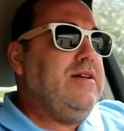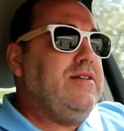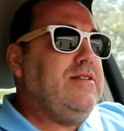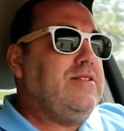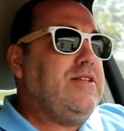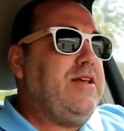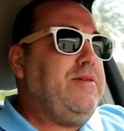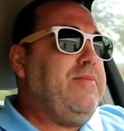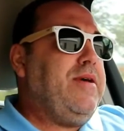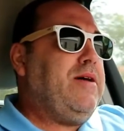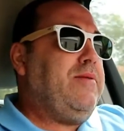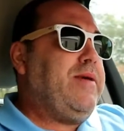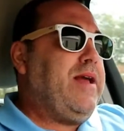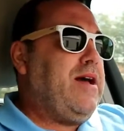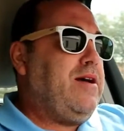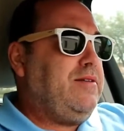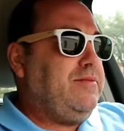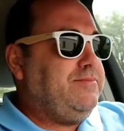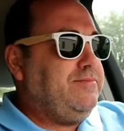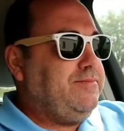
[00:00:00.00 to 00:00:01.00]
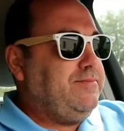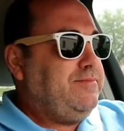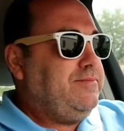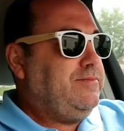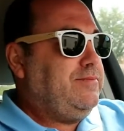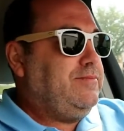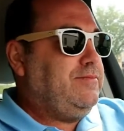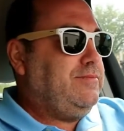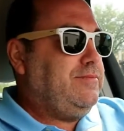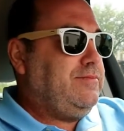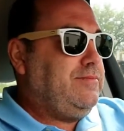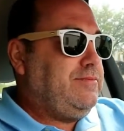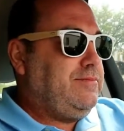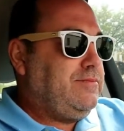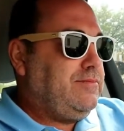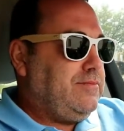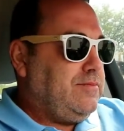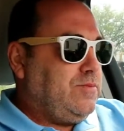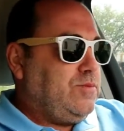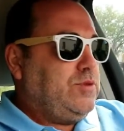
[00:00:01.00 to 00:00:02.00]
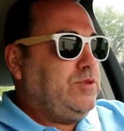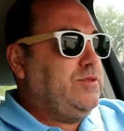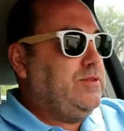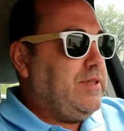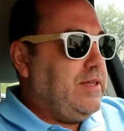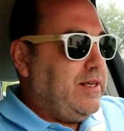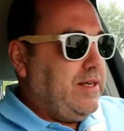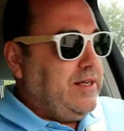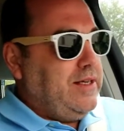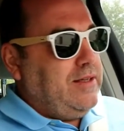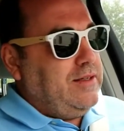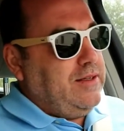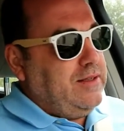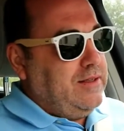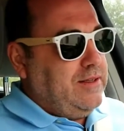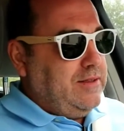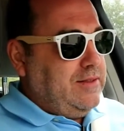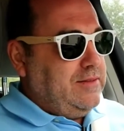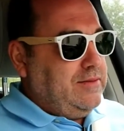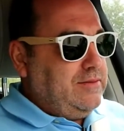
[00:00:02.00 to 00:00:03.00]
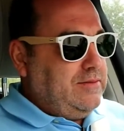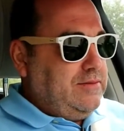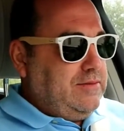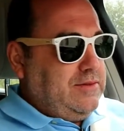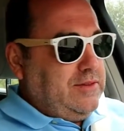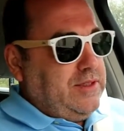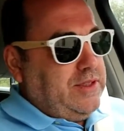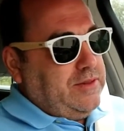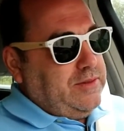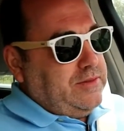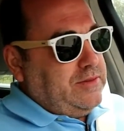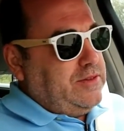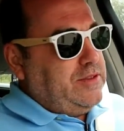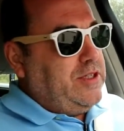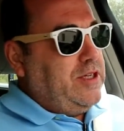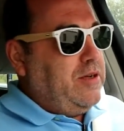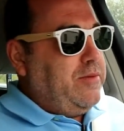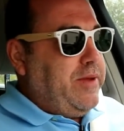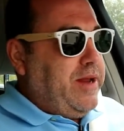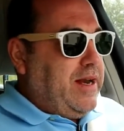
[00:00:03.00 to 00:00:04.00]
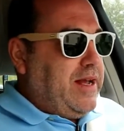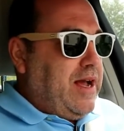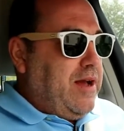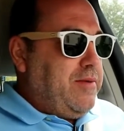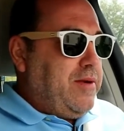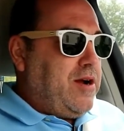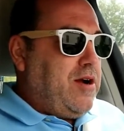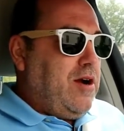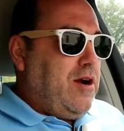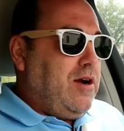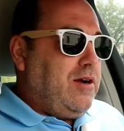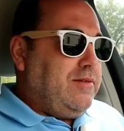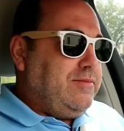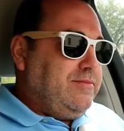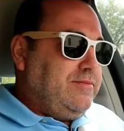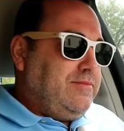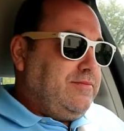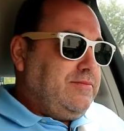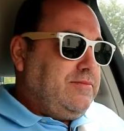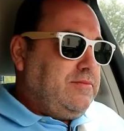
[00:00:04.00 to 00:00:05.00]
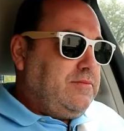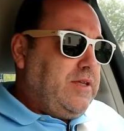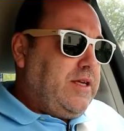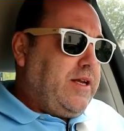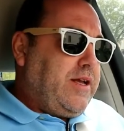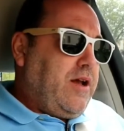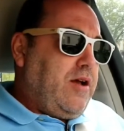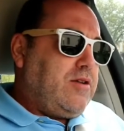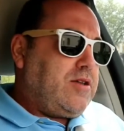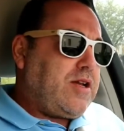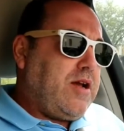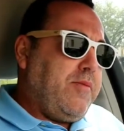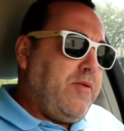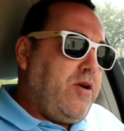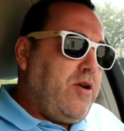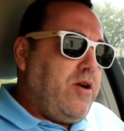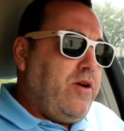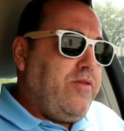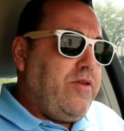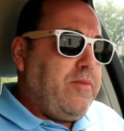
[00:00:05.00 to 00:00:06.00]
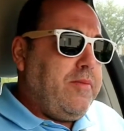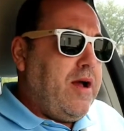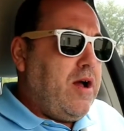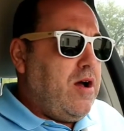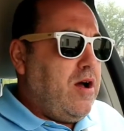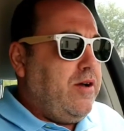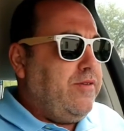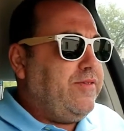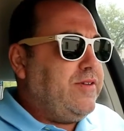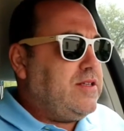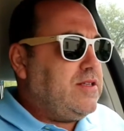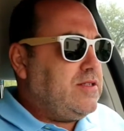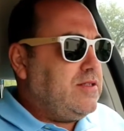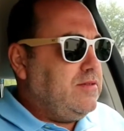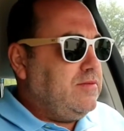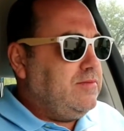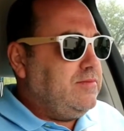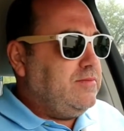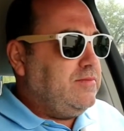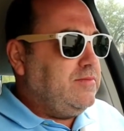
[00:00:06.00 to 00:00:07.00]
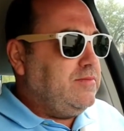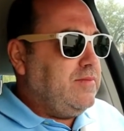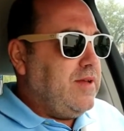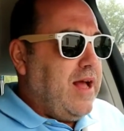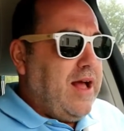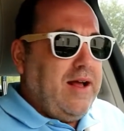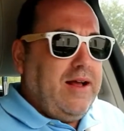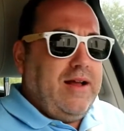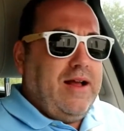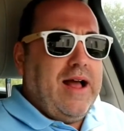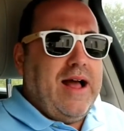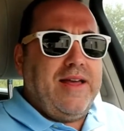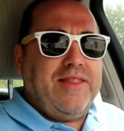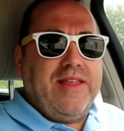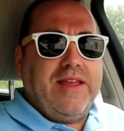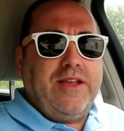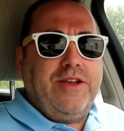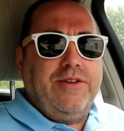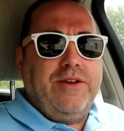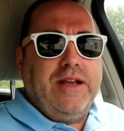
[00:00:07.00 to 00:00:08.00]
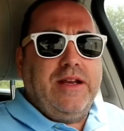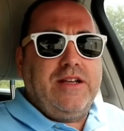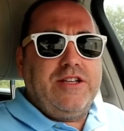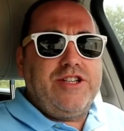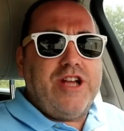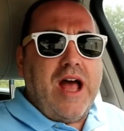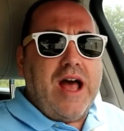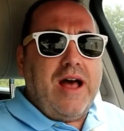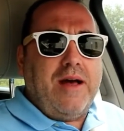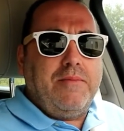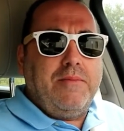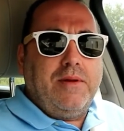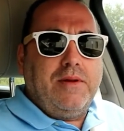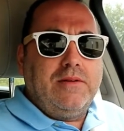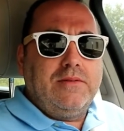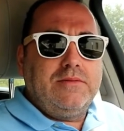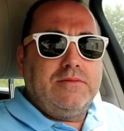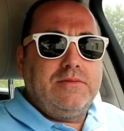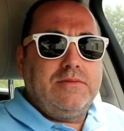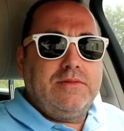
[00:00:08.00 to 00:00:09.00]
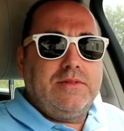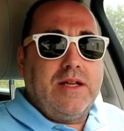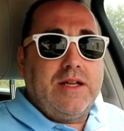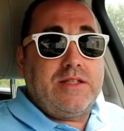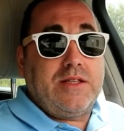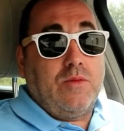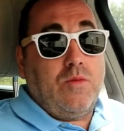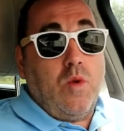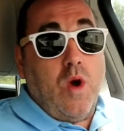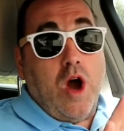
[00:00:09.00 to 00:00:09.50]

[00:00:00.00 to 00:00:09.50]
So he bailed me out. And he you know, took me and I got my car. And he goes, come on over to my office. I think you need a job. I said,